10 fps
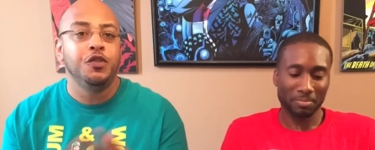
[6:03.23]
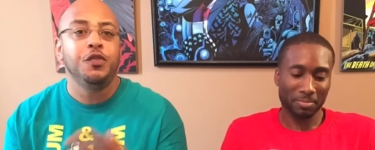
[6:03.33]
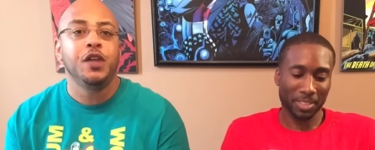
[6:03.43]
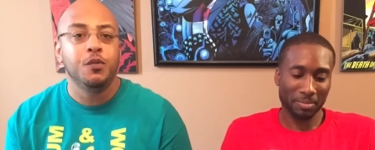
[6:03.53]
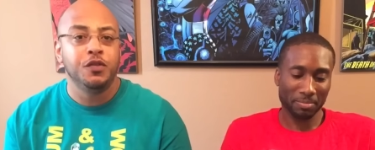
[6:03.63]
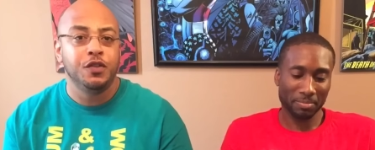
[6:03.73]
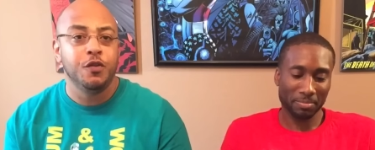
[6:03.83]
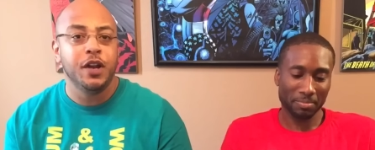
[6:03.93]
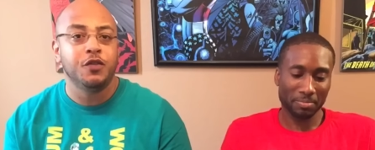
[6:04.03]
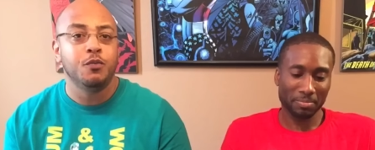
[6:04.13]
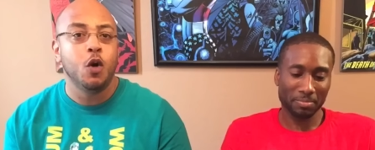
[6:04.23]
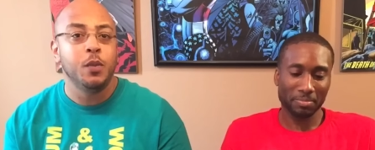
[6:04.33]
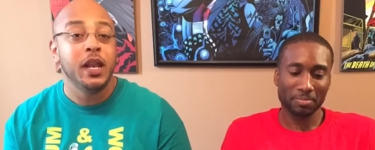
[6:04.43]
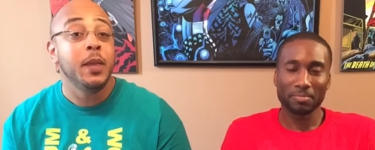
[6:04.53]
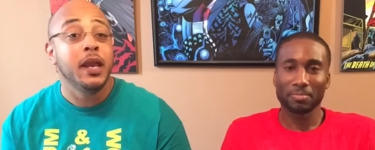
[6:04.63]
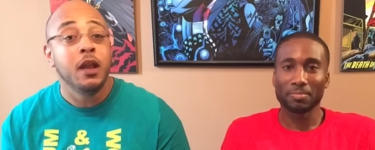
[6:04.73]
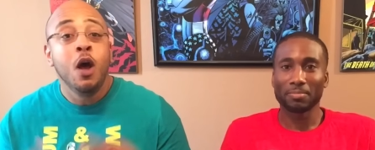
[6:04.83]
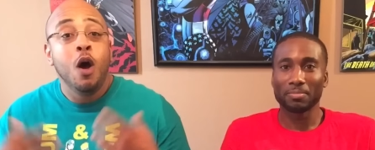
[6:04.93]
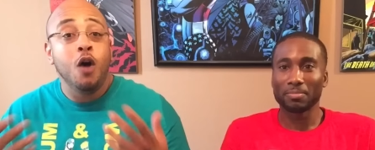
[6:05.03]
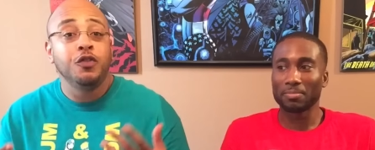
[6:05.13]
Speaker 1: what you think was the greatest moment, and then
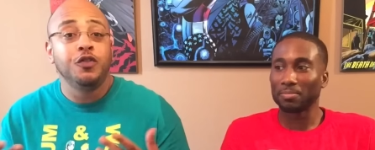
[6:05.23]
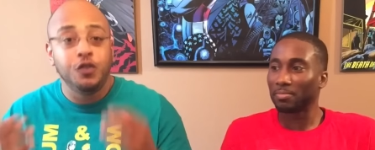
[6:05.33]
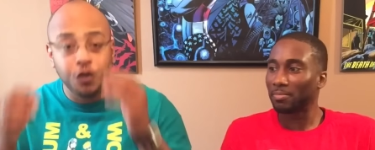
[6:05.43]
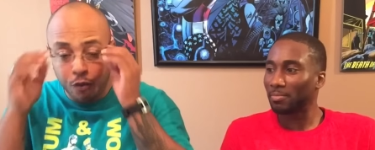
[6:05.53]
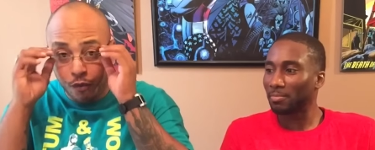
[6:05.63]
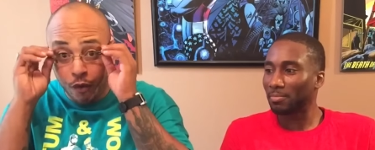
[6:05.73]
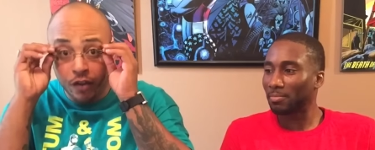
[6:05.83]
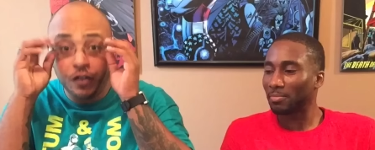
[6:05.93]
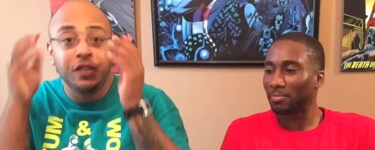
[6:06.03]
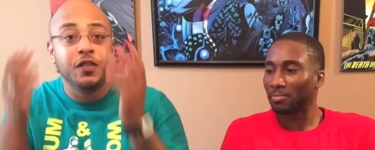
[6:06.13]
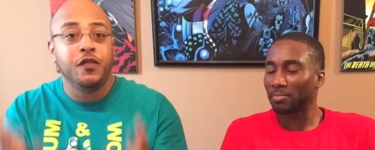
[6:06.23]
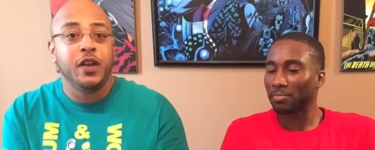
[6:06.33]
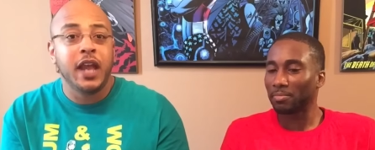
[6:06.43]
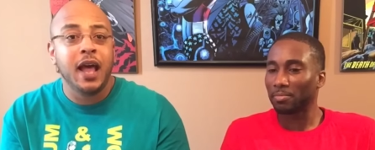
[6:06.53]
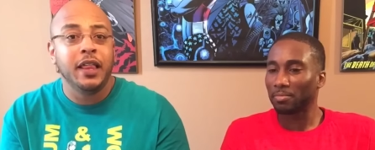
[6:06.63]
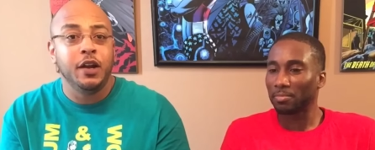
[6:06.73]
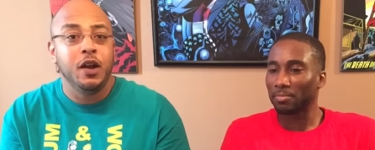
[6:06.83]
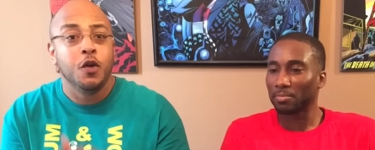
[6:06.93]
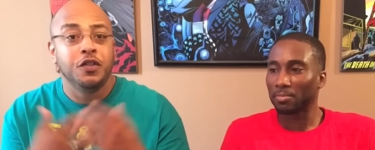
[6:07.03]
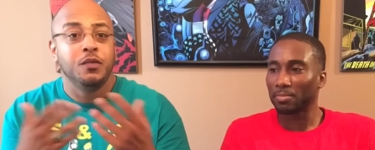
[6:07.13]
also too for the season finale
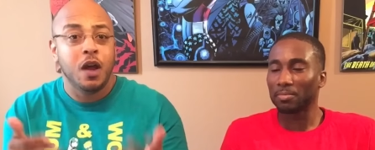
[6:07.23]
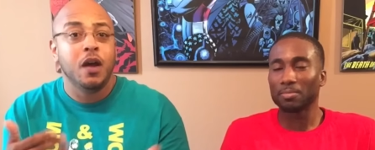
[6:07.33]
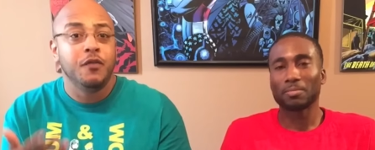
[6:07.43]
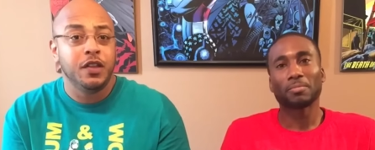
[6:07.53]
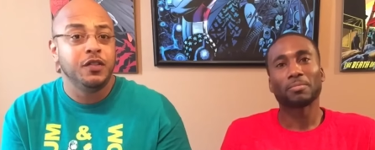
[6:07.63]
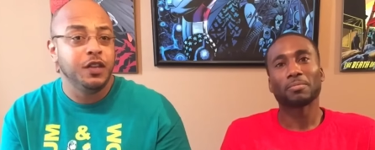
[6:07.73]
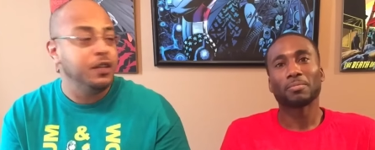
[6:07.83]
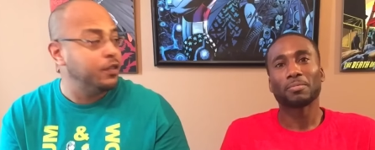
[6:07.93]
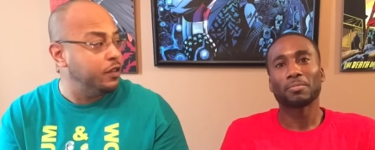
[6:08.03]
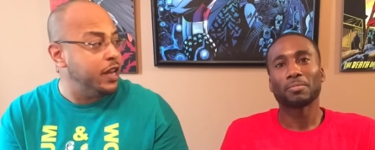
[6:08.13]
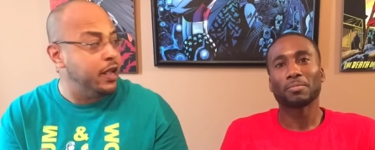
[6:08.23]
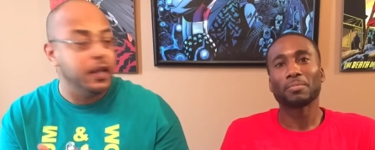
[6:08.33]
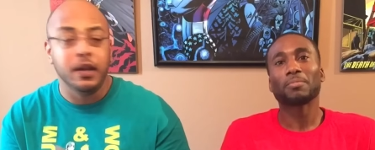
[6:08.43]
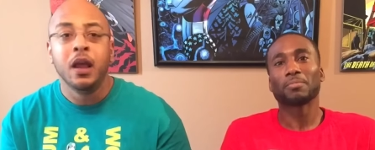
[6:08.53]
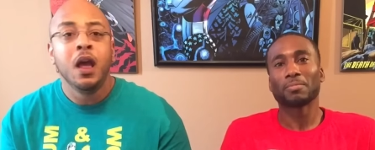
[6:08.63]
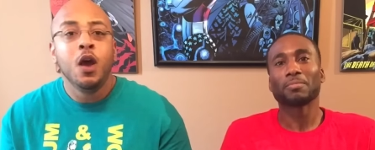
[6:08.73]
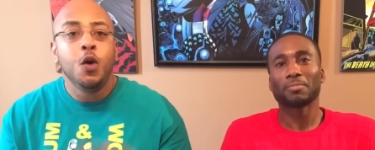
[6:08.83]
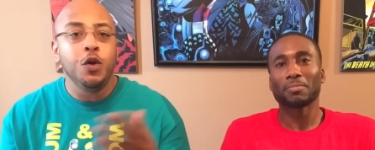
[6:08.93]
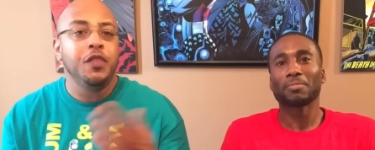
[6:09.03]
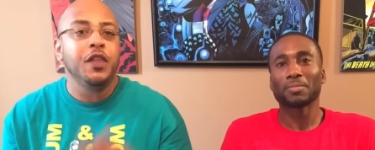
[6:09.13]
or the, uh, this season, Negan.
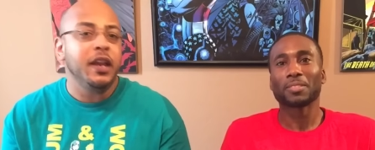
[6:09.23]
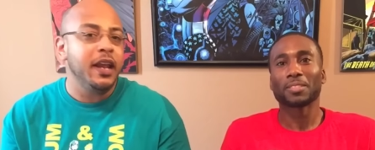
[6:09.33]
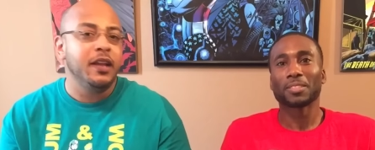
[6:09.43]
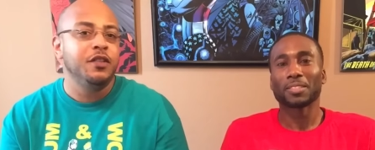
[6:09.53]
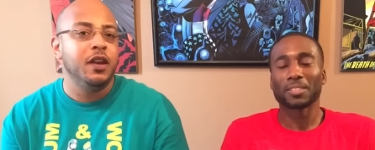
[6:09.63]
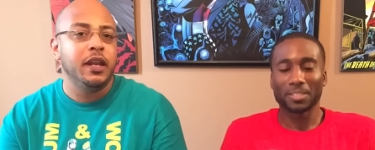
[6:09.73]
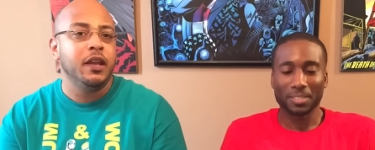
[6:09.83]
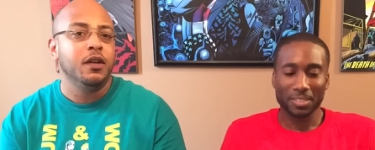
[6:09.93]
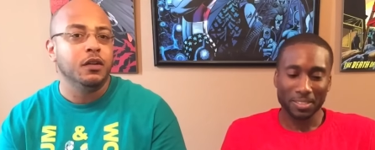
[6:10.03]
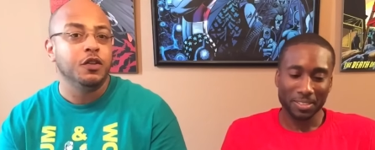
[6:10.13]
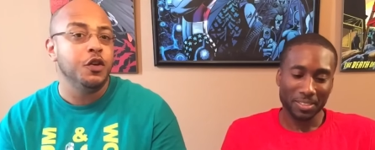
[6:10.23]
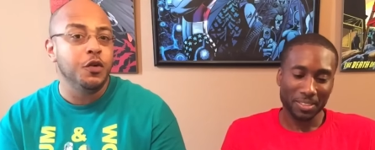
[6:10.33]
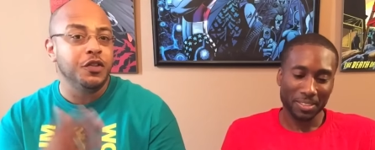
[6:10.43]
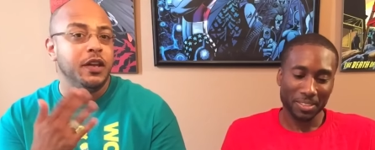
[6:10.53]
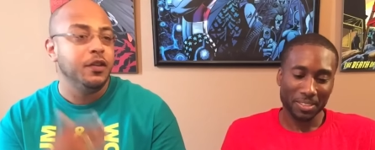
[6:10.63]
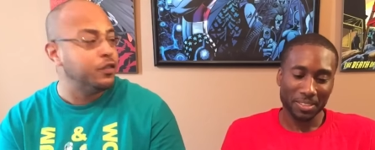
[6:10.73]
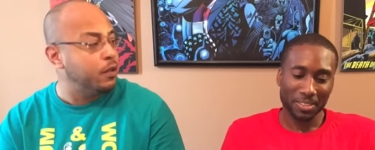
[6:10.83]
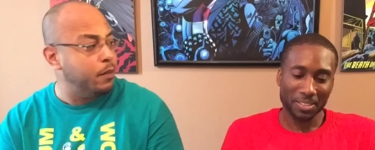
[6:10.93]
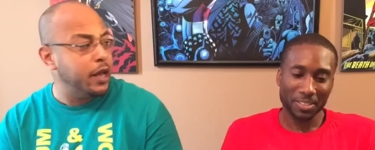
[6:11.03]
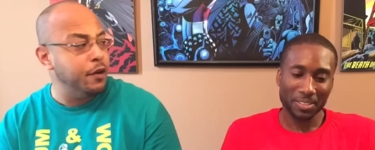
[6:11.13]
Who do you think Negan's gonna kill? Because you know he's gonna kill
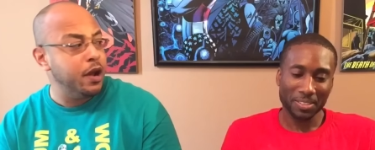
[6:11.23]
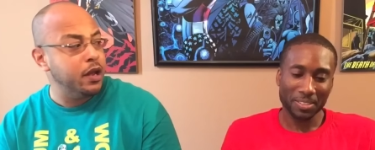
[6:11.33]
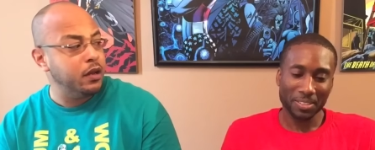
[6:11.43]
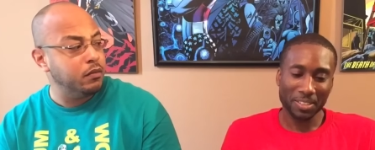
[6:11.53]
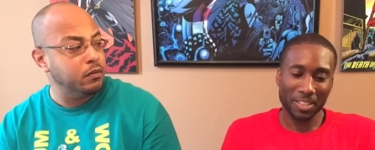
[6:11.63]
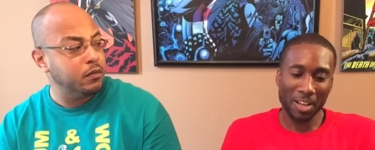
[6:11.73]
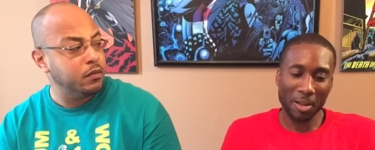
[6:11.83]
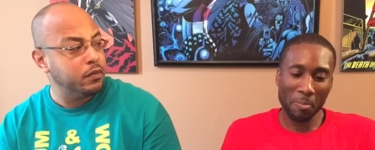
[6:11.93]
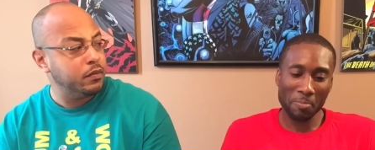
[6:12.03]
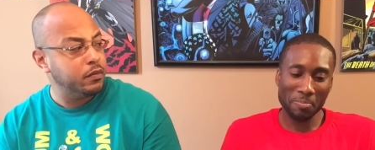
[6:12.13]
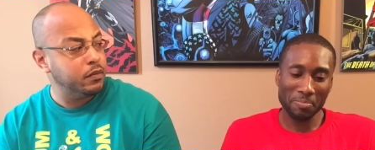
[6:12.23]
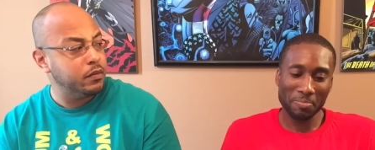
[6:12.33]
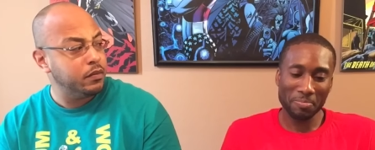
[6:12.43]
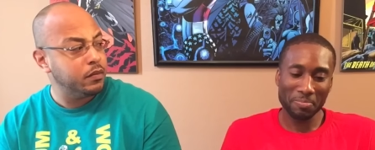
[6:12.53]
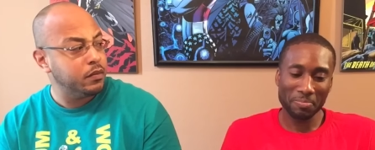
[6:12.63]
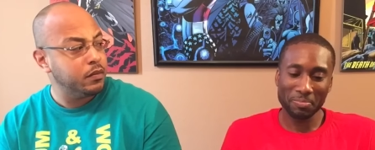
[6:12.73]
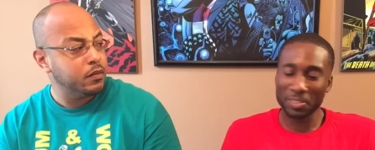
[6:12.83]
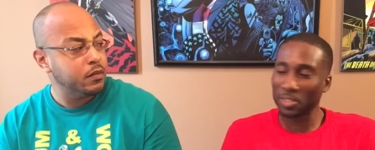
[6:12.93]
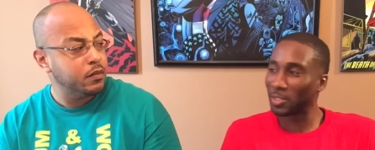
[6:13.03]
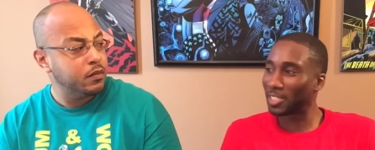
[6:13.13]
somebody, right? Um,
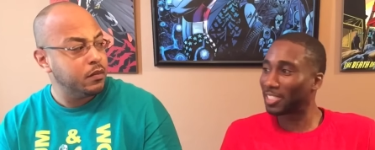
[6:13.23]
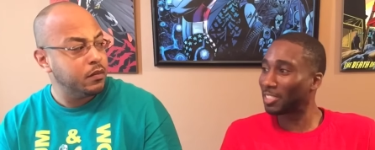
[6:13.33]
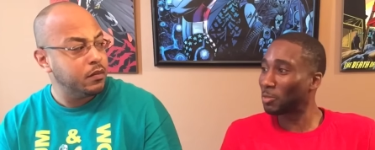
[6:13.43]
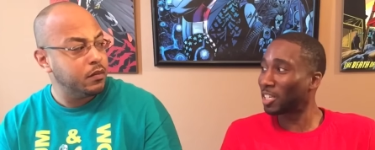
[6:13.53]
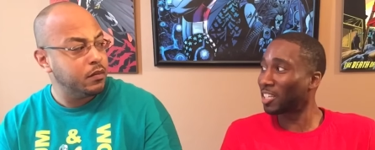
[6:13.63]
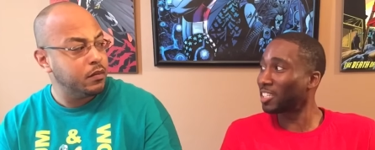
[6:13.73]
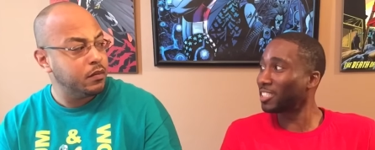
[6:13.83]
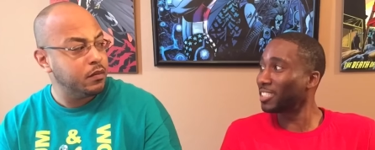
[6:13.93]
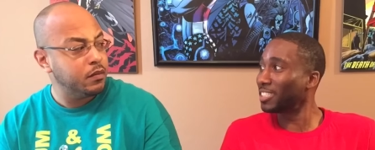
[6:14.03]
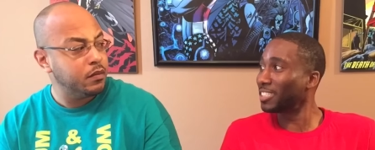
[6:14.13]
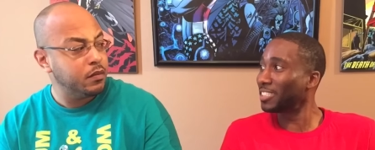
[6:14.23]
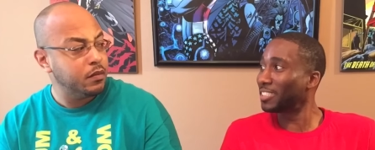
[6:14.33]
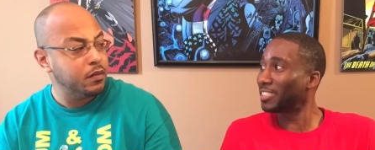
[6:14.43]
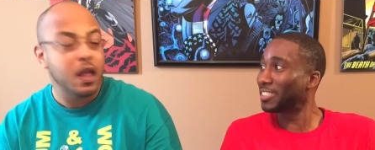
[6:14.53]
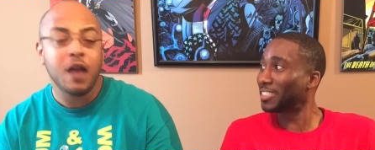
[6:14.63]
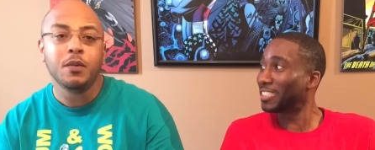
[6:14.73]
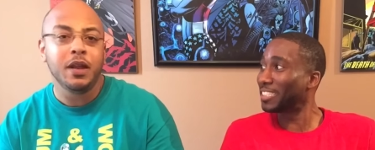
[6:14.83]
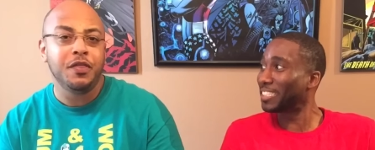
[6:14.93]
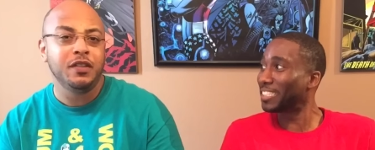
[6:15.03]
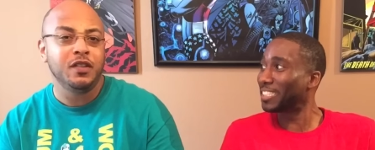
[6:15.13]
he's what Glenn. Everybody
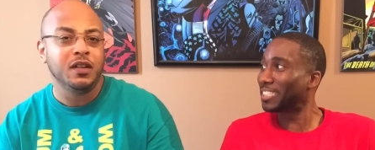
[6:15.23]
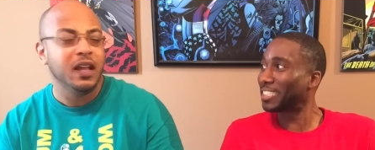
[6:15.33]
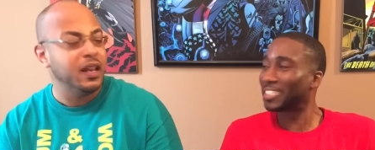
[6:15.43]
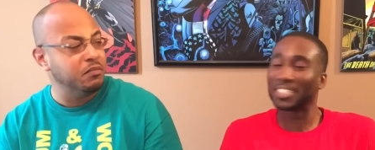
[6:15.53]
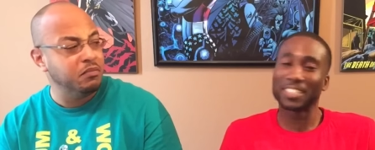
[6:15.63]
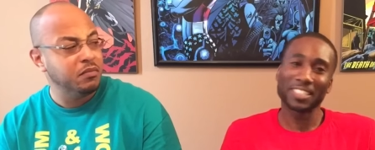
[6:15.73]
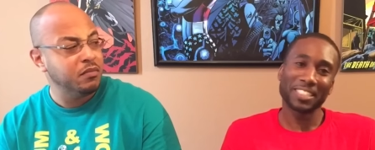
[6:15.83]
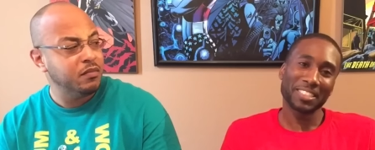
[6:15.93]
thinks it's Glenn.